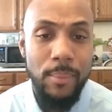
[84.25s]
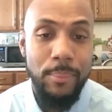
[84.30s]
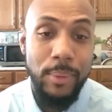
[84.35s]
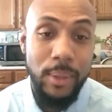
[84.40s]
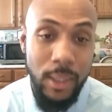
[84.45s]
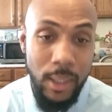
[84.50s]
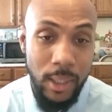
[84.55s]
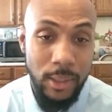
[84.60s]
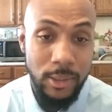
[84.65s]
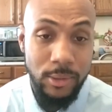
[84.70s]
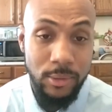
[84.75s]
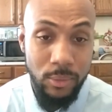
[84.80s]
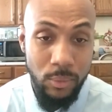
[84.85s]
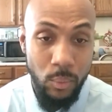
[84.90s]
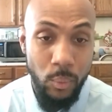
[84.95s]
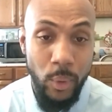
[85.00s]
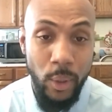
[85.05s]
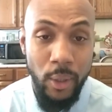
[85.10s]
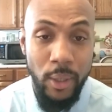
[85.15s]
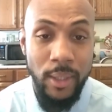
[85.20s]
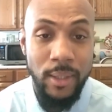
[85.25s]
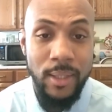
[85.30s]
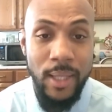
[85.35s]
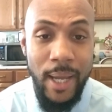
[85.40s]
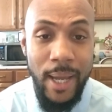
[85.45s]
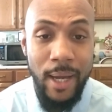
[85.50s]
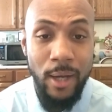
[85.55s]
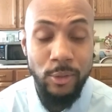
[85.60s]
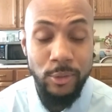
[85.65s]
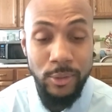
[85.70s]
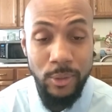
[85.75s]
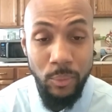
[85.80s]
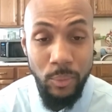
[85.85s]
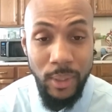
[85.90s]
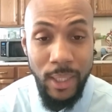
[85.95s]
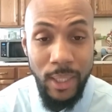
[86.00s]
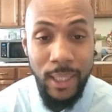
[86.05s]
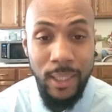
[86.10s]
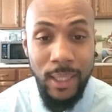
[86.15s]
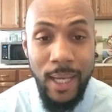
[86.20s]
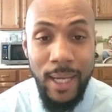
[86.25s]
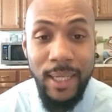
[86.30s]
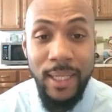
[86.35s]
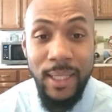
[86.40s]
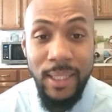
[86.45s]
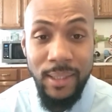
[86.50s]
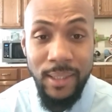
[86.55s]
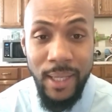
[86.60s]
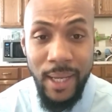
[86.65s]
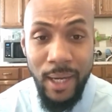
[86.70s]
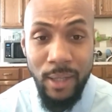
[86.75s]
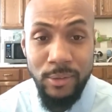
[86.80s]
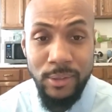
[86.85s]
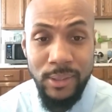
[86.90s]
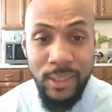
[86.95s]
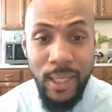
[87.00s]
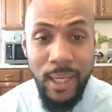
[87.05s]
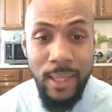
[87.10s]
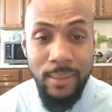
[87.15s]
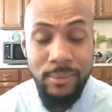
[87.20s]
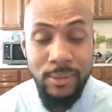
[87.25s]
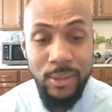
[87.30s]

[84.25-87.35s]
because we're in the house and we got a lot of in the house time.